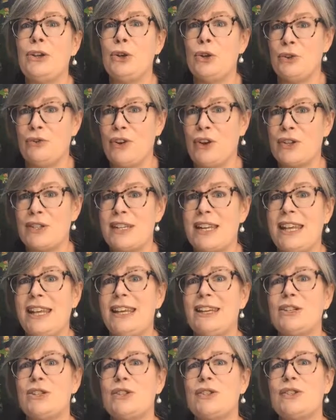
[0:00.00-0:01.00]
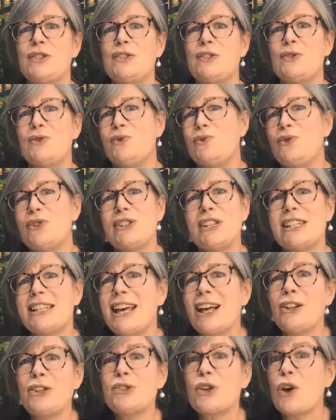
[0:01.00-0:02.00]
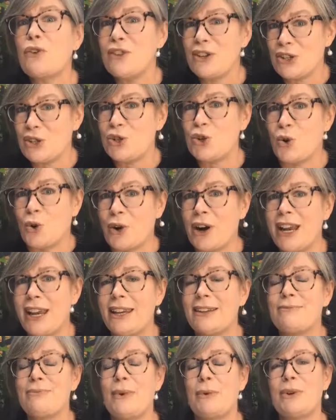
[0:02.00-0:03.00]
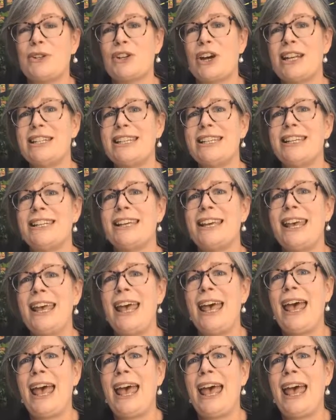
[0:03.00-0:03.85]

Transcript: University just to tell Sophie's story, which I did.